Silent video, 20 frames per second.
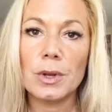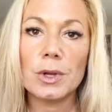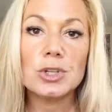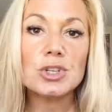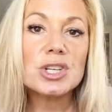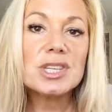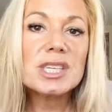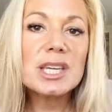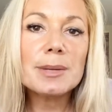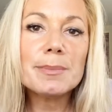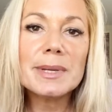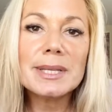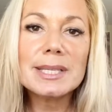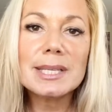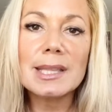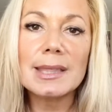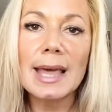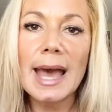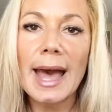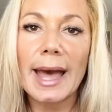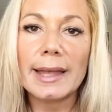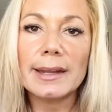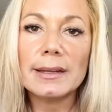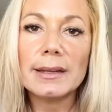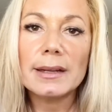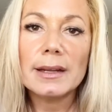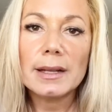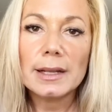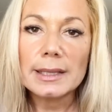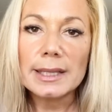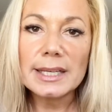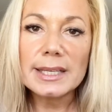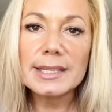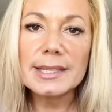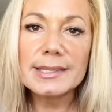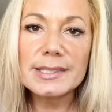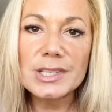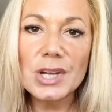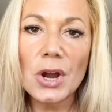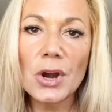Just commit to that. Like
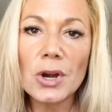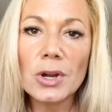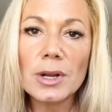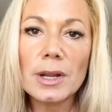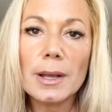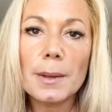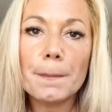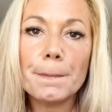start